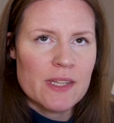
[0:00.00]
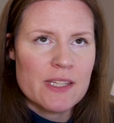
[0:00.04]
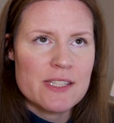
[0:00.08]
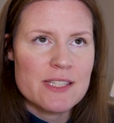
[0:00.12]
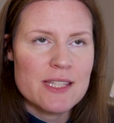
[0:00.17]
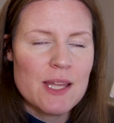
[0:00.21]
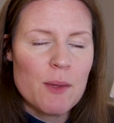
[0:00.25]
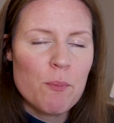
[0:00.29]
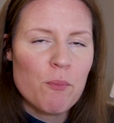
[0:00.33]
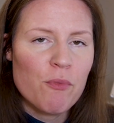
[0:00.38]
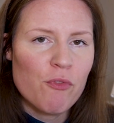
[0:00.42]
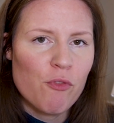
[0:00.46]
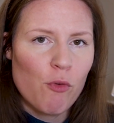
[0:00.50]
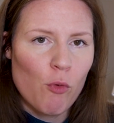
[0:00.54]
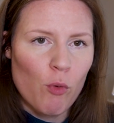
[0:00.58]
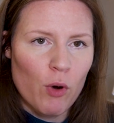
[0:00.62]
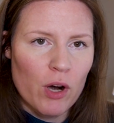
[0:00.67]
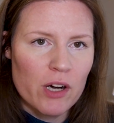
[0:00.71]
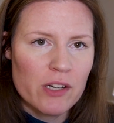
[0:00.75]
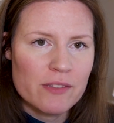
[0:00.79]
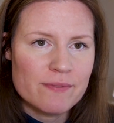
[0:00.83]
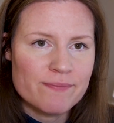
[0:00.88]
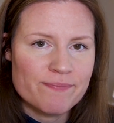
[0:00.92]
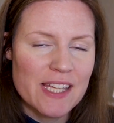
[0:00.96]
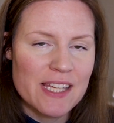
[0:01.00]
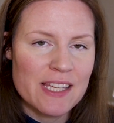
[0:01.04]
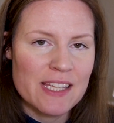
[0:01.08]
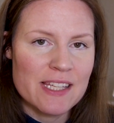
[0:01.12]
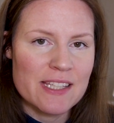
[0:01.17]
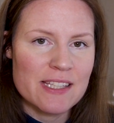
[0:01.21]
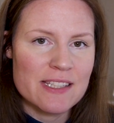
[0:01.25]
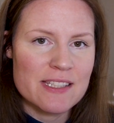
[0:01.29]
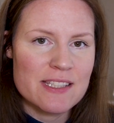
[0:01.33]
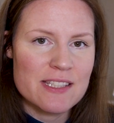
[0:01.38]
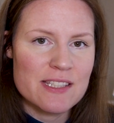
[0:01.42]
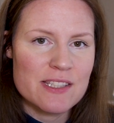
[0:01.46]
Step 4
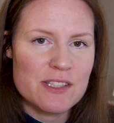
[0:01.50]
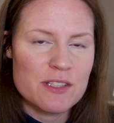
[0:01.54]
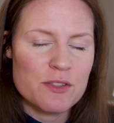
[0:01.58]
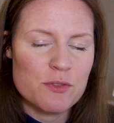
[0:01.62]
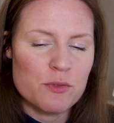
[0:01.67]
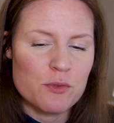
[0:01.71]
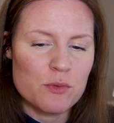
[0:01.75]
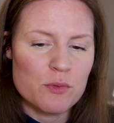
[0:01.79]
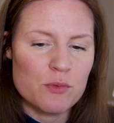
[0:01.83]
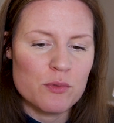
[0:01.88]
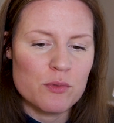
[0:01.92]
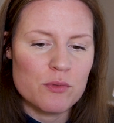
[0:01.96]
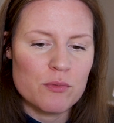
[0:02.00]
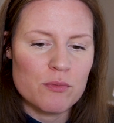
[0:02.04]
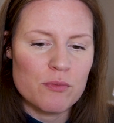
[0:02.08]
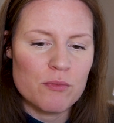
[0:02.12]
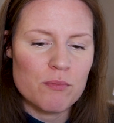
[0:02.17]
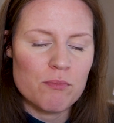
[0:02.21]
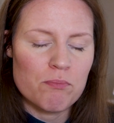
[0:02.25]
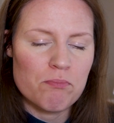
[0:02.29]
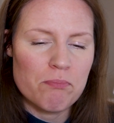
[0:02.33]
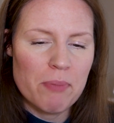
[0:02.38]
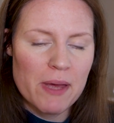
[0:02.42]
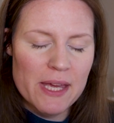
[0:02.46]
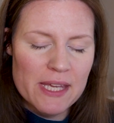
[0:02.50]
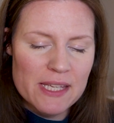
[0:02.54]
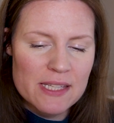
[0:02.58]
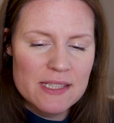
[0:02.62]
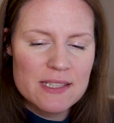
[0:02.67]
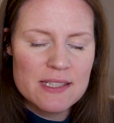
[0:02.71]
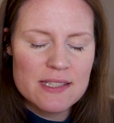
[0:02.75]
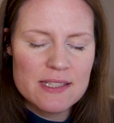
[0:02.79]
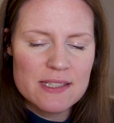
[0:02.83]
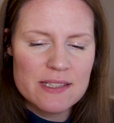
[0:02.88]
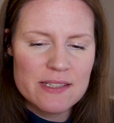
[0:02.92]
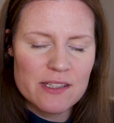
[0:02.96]
is to
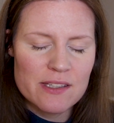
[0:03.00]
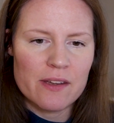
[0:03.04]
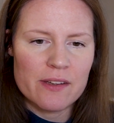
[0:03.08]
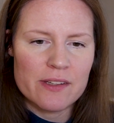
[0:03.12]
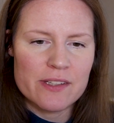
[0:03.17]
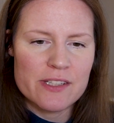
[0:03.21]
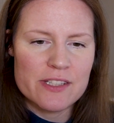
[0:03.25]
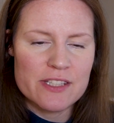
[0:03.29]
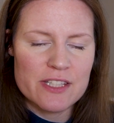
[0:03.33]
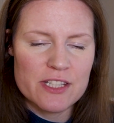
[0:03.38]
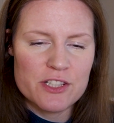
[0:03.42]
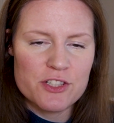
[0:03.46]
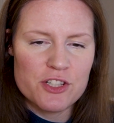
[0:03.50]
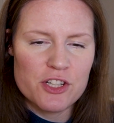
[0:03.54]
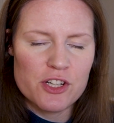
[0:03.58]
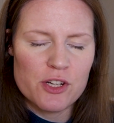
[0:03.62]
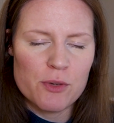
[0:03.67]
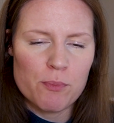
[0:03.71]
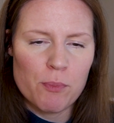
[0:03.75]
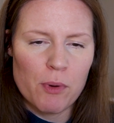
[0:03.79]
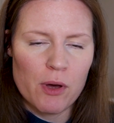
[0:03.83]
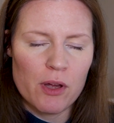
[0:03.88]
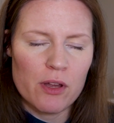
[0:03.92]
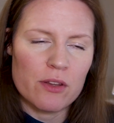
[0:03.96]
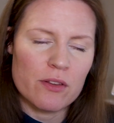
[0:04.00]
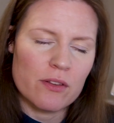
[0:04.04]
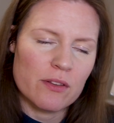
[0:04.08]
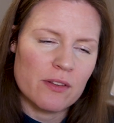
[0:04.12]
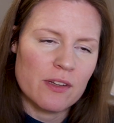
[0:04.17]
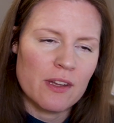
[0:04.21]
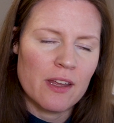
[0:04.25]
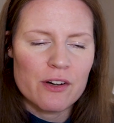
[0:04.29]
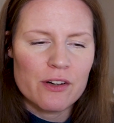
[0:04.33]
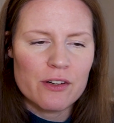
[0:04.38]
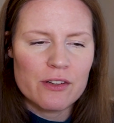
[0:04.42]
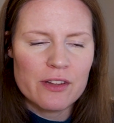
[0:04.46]
base a decision upon
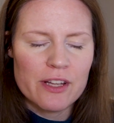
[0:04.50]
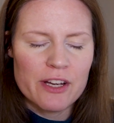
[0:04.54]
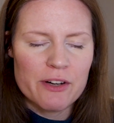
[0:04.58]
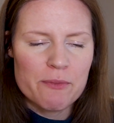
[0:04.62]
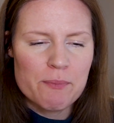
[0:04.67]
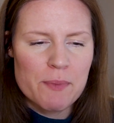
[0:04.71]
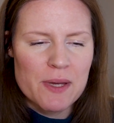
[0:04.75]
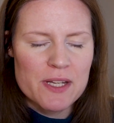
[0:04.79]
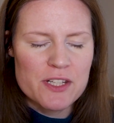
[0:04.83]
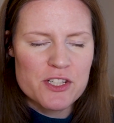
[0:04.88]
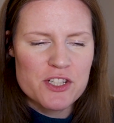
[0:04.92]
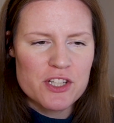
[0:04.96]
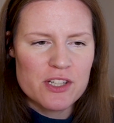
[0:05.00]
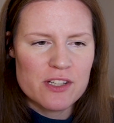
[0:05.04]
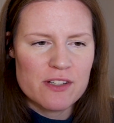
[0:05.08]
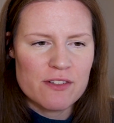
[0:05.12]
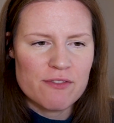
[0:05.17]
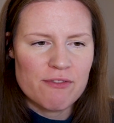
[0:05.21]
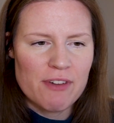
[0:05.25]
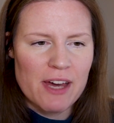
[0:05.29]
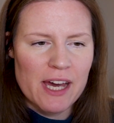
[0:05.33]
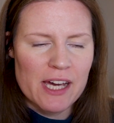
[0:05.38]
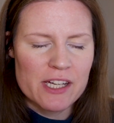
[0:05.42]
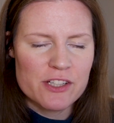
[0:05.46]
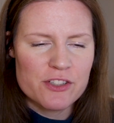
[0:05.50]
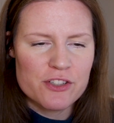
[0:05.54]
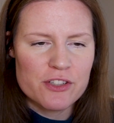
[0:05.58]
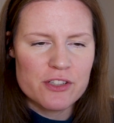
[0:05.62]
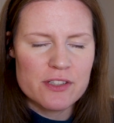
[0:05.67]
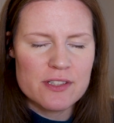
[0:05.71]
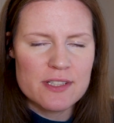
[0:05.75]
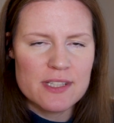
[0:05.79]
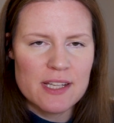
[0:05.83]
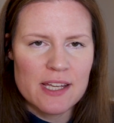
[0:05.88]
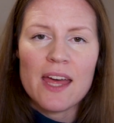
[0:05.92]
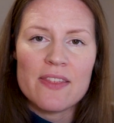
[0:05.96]
earlier mentioned
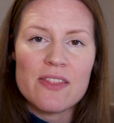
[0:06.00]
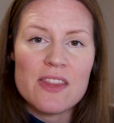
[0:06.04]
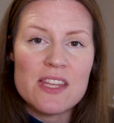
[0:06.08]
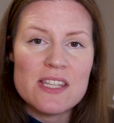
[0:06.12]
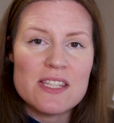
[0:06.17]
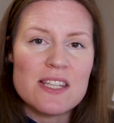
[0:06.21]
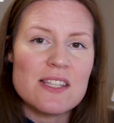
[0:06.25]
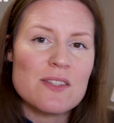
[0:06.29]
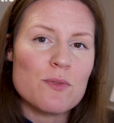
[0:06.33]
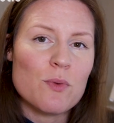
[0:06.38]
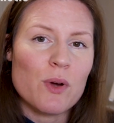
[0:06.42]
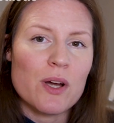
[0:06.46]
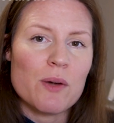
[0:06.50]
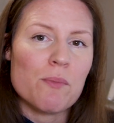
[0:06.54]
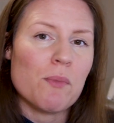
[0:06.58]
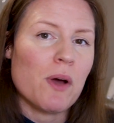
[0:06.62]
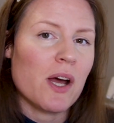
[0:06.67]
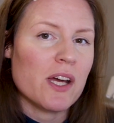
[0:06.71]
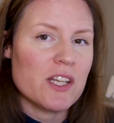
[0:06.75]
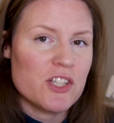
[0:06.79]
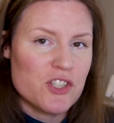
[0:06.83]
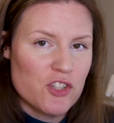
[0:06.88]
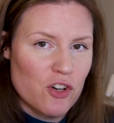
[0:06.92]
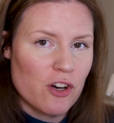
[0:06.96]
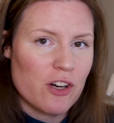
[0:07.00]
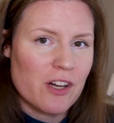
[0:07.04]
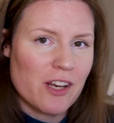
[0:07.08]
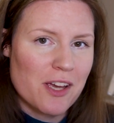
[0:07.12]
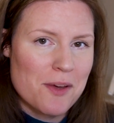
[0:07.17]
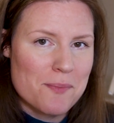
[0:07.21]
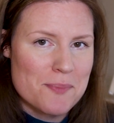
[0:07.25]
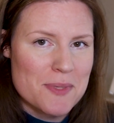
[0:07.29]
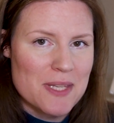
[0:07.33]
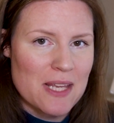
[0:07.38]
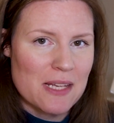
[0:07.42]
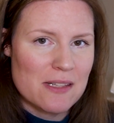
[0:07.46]
factors, and this is where my chart
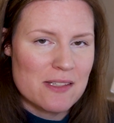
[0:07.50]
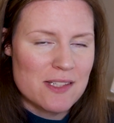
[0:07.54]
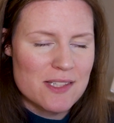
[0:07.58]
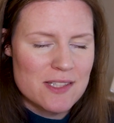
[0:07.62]
comes in.